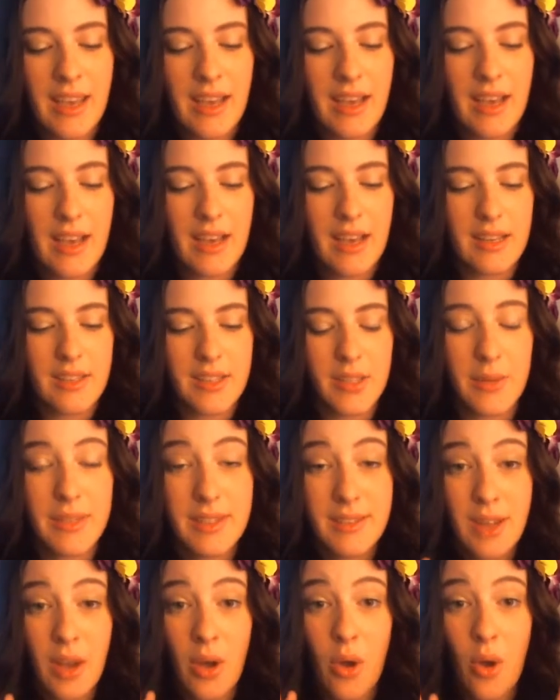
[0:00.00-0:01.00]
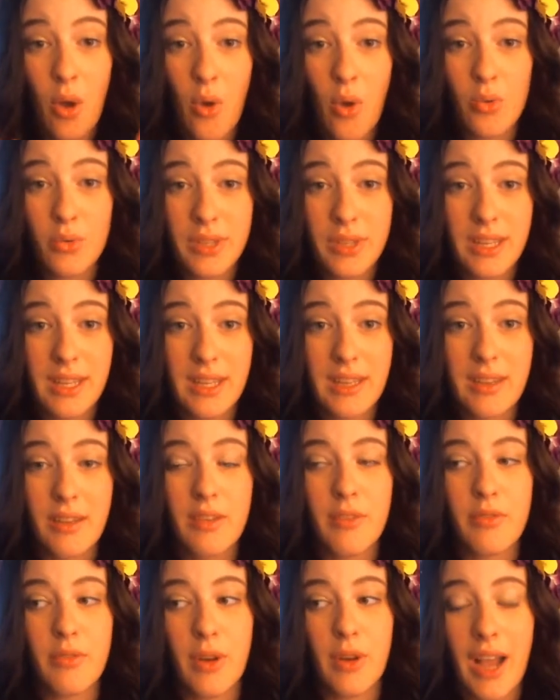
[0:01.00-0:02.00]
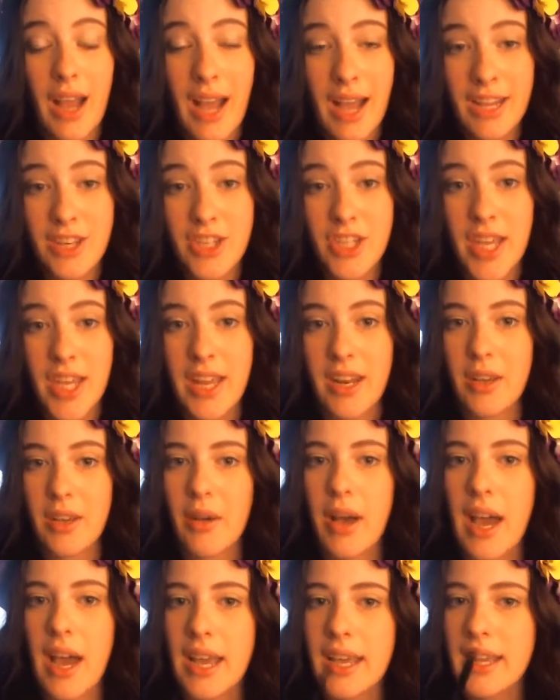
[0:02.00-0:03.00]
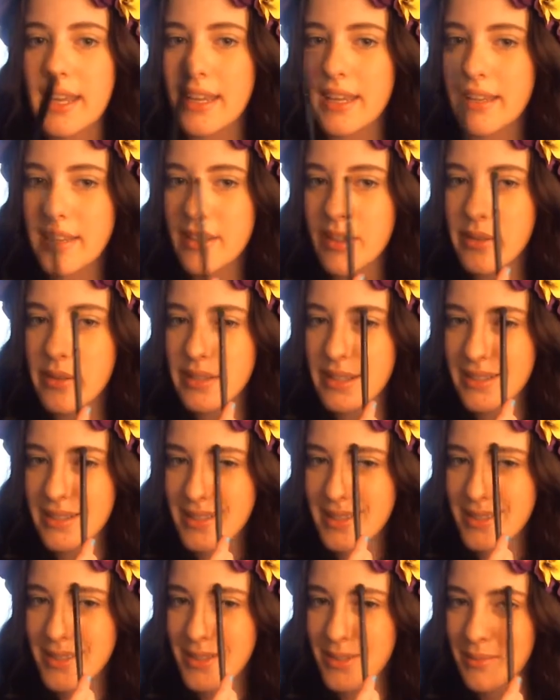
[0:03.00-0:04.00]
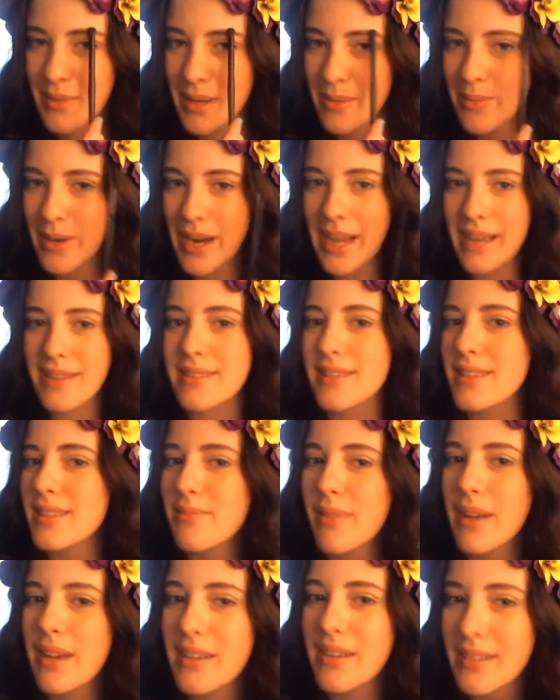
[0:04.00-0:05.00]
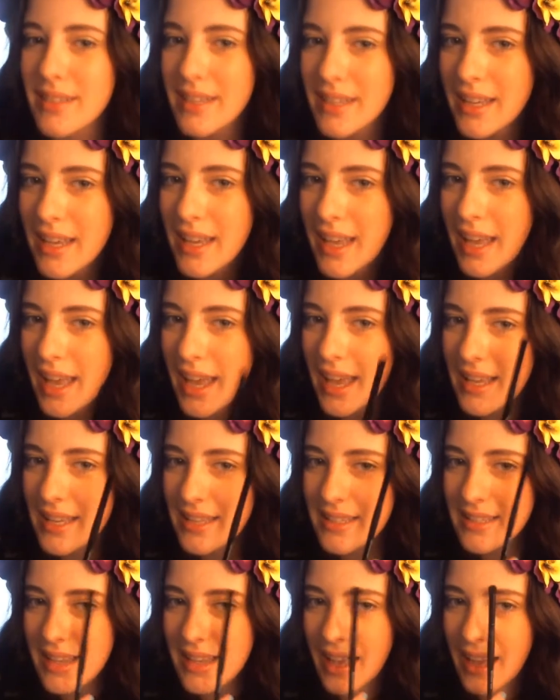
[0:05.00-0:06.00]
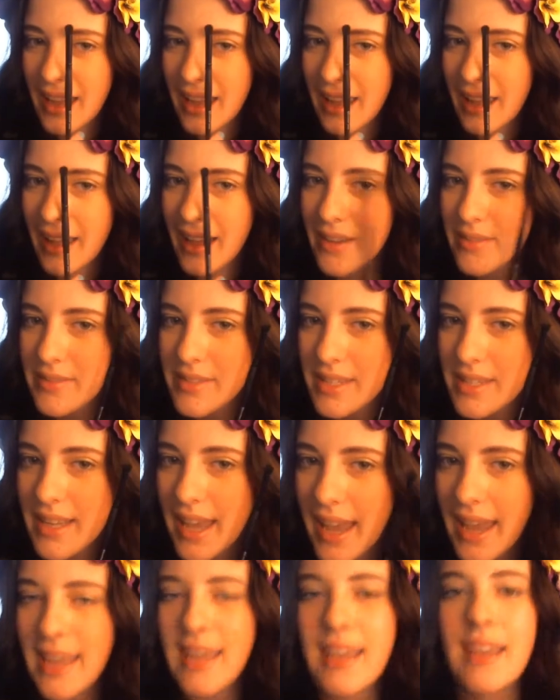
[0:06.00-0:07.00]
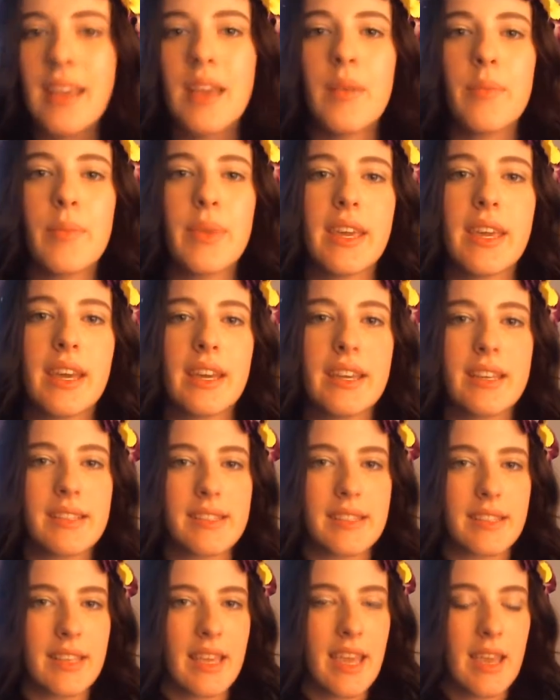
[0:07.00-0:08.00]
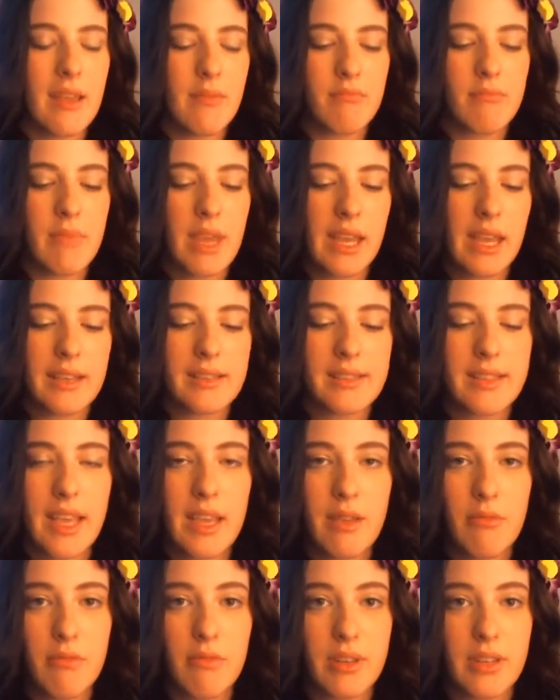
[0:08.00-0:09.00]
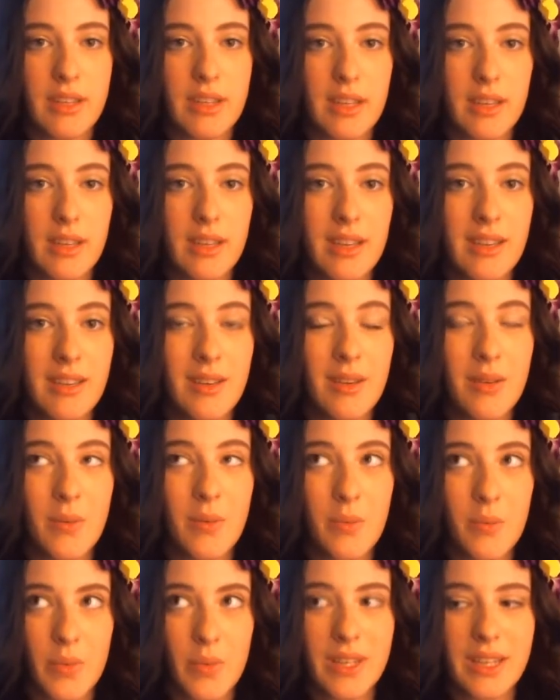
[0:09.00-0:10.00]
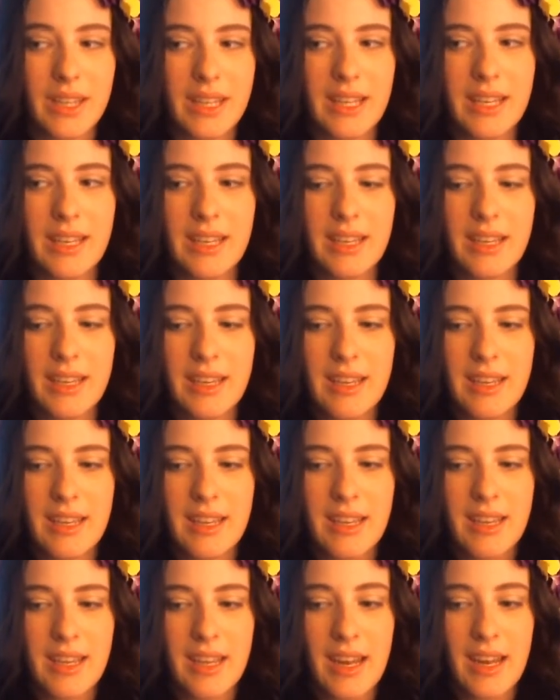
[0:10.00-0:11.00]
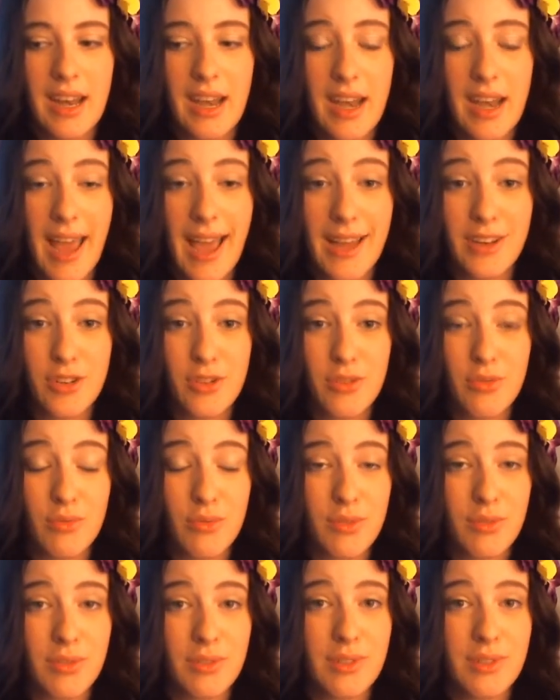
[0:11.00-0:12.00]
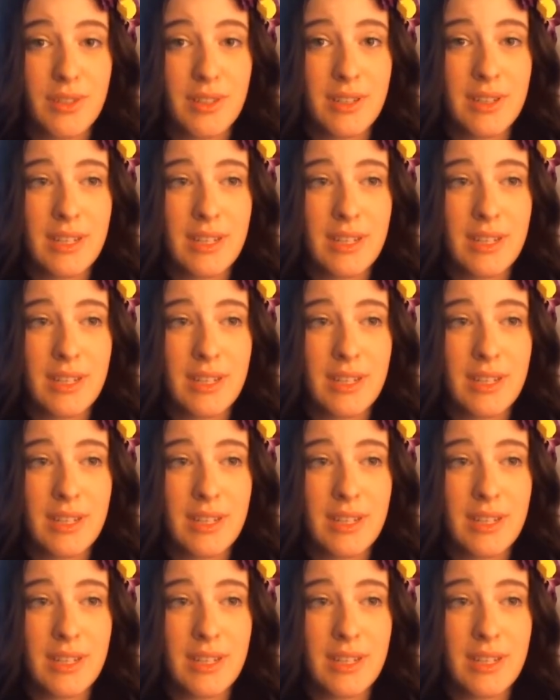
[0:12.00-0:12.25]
So it's not only for eyeshadow. I use it to do my brows as well, as I have today, because it makes a really, really natural,